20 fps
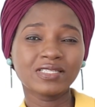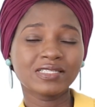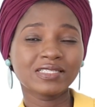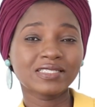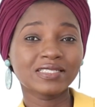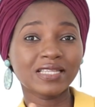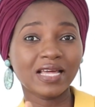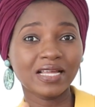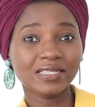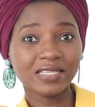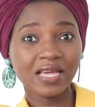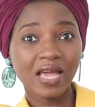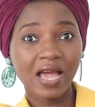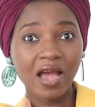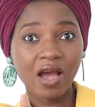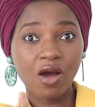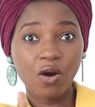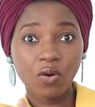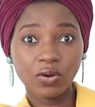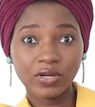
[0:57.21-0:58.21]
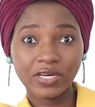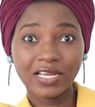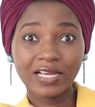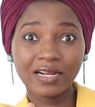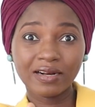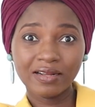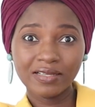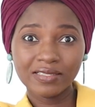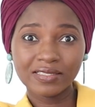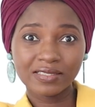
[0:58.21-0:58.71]
to start on a
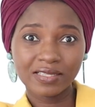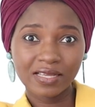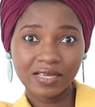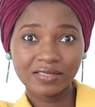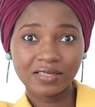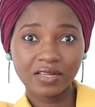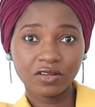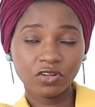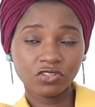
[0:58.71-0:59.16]
clean state.